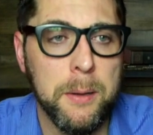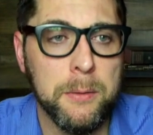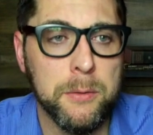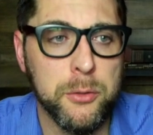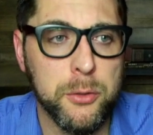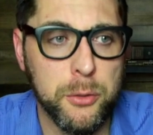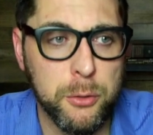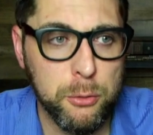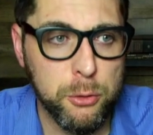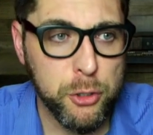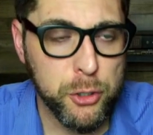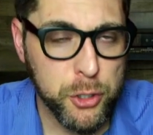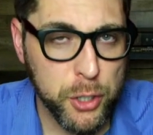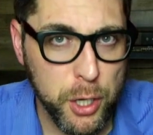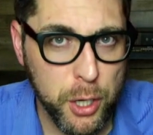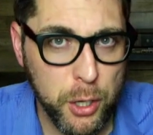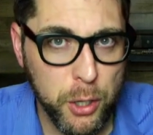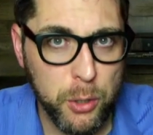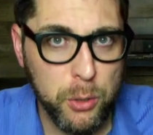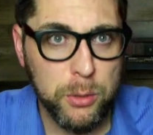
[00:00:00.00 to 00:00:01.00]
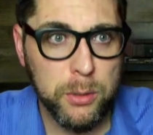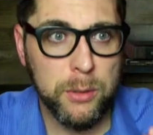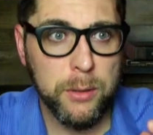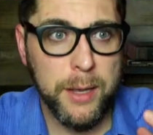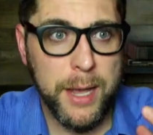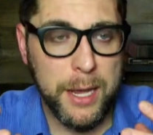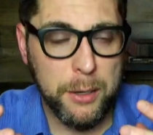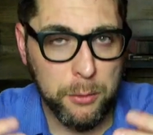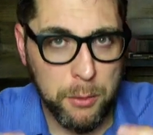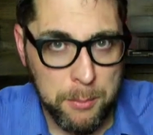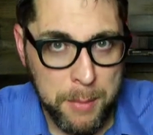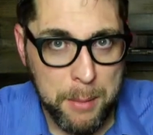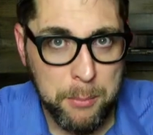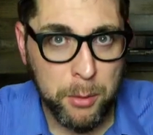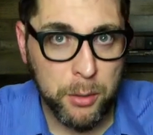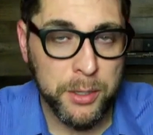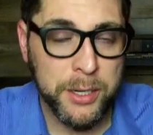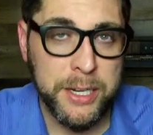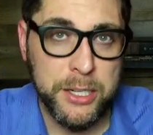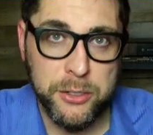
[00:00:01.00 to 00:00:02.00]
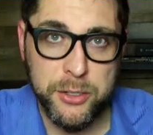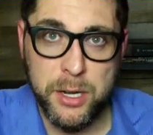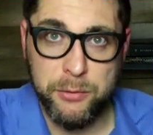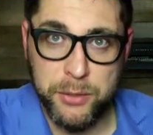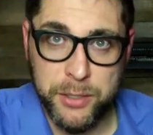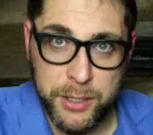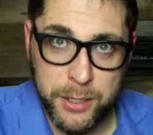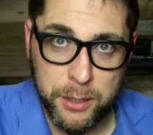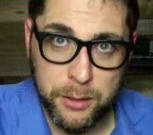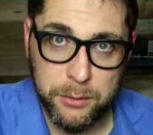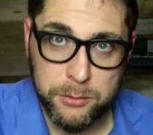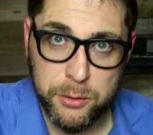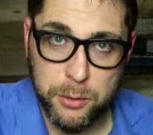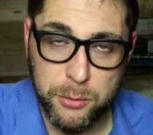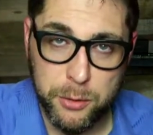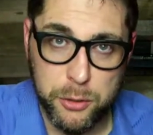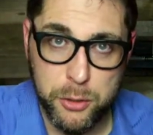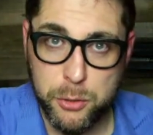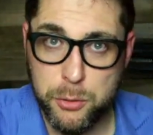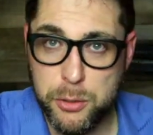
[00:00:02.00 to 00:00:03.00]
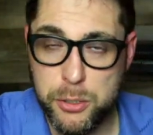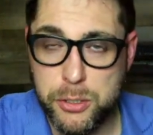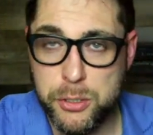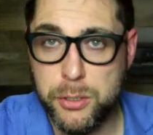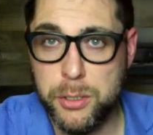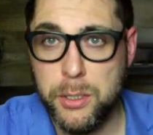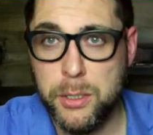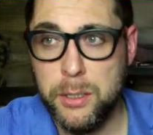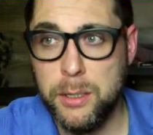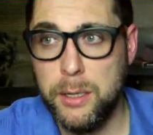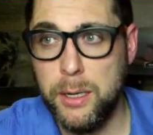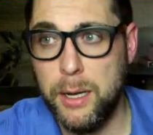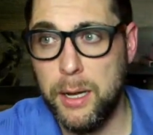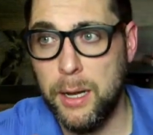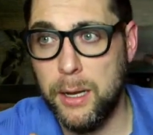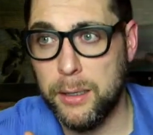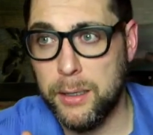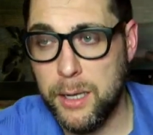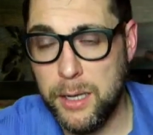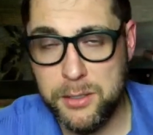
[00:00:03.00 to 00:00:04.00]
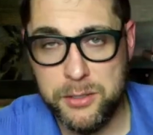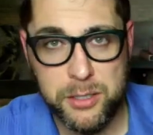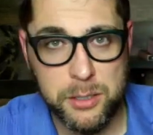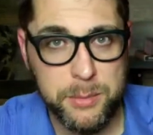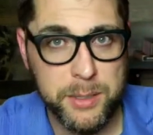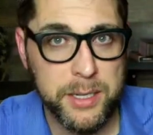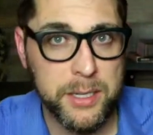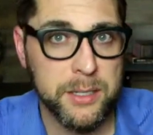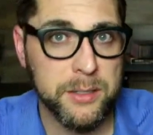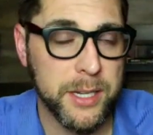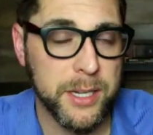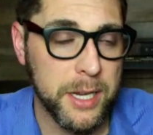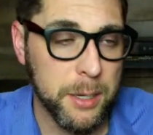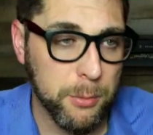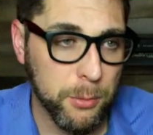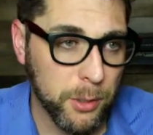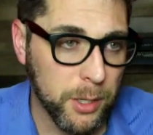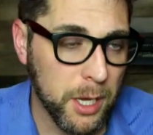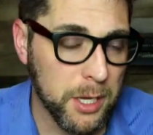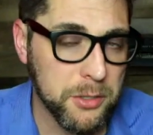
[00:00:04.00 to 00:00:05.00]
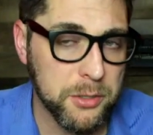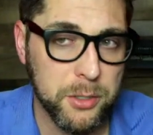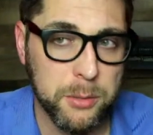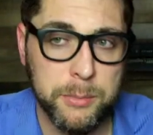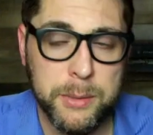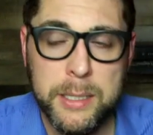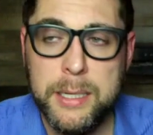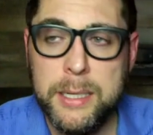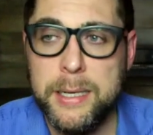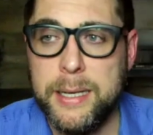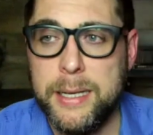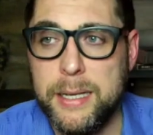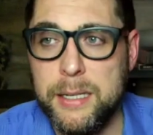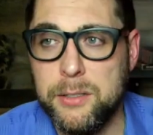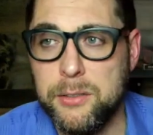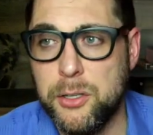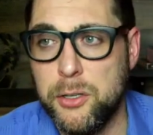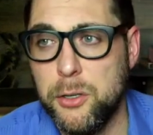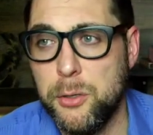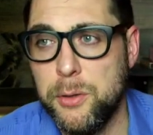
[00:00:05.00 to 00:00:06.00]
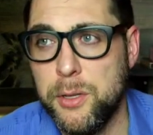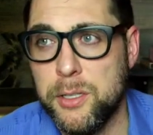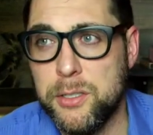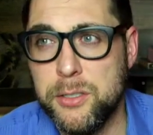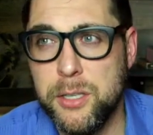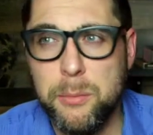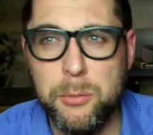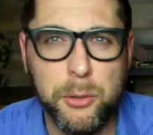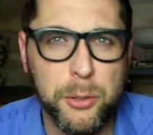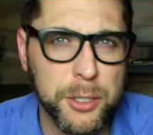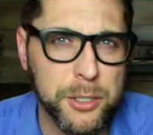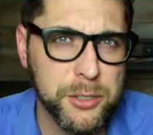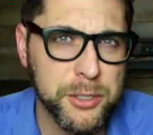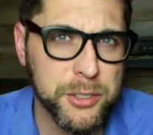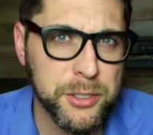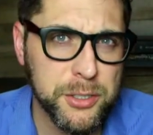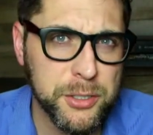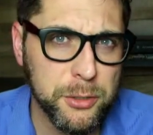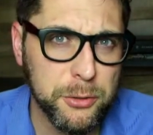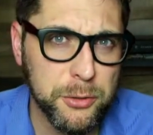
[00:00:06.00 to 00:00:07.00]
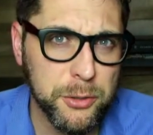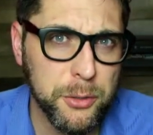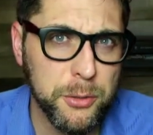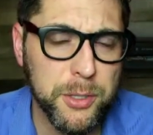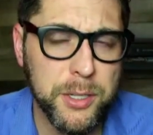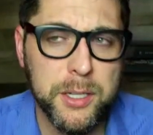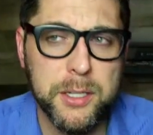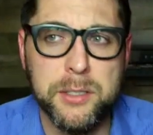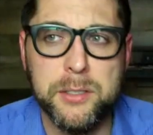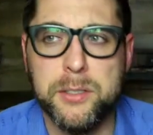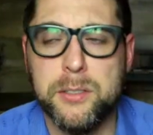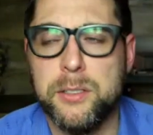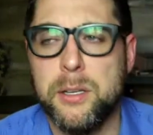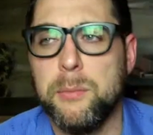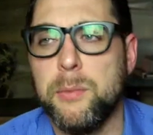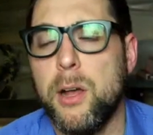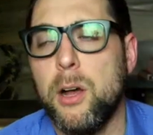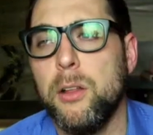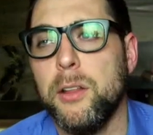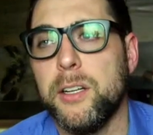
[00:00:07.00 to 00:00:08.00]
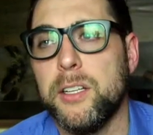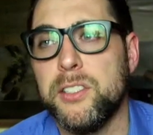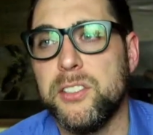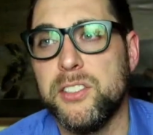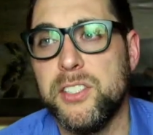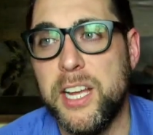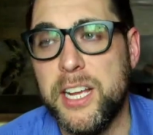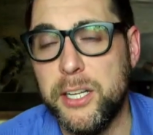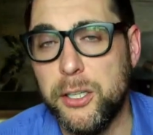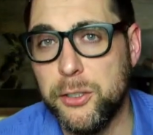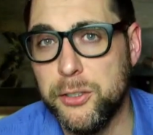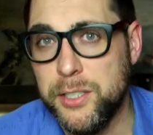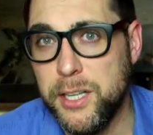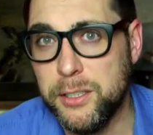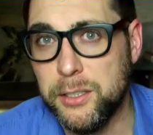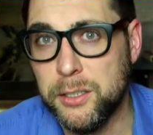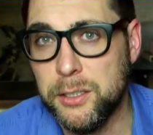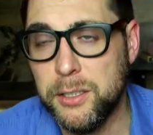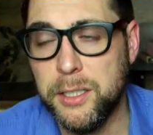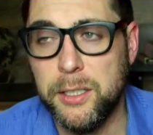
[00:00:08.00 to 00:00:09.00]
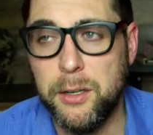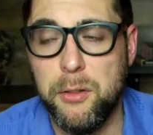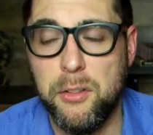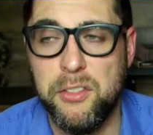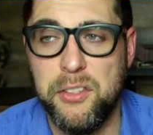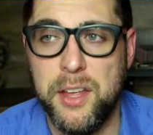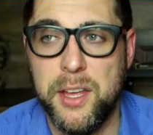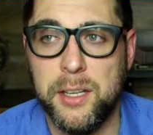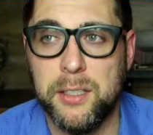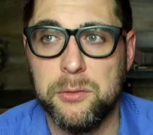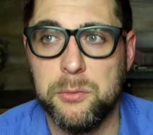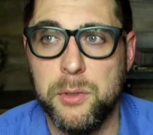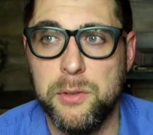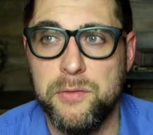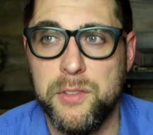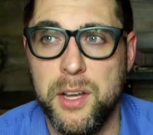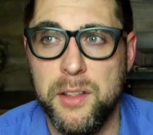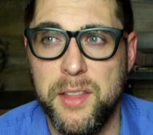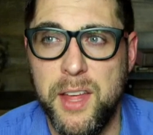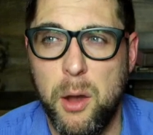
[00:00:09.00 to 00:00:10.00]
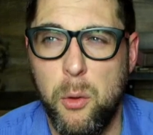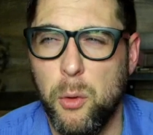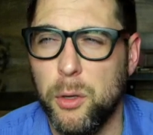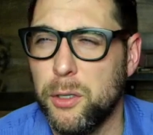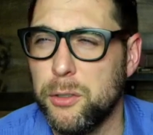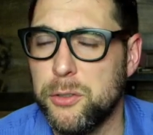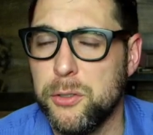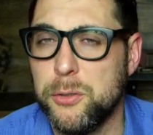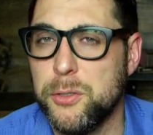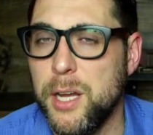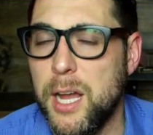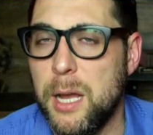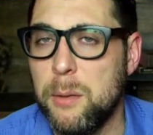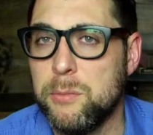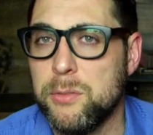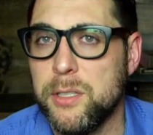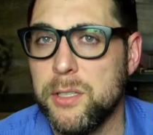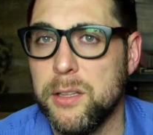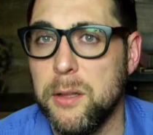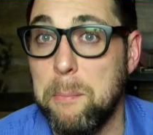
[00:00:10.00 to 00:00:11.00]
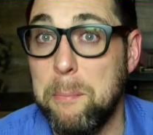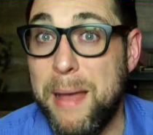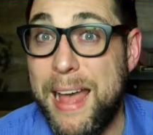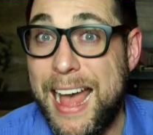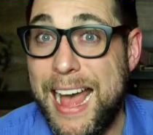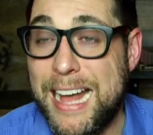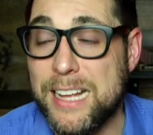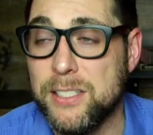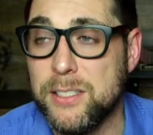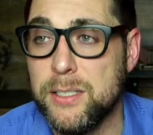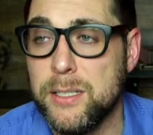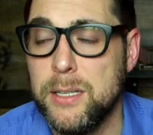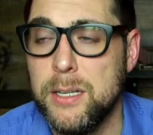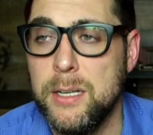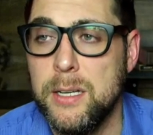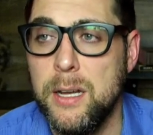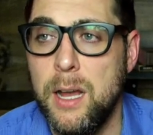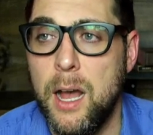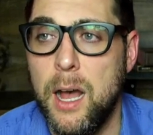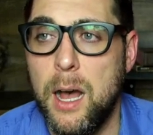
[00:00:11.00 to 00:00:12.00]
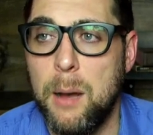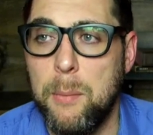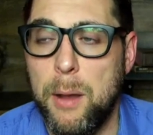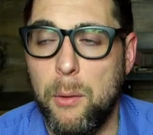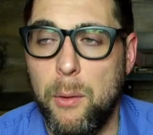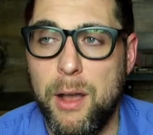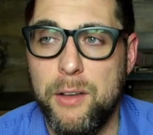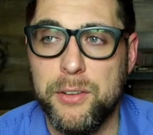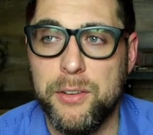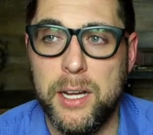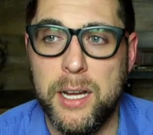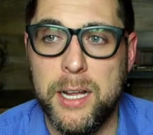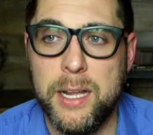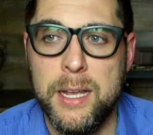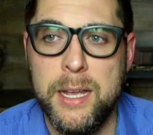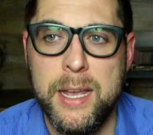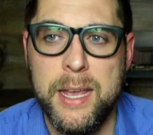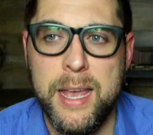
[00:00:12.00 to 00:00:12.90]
to show and remember each and every year. So the Jewish uh, custom is, the Hebrew custom is to do this. Some Christians still do this. Some call it a Seder dinner and other things. We've done that one or two times in the past uh, my wife and I.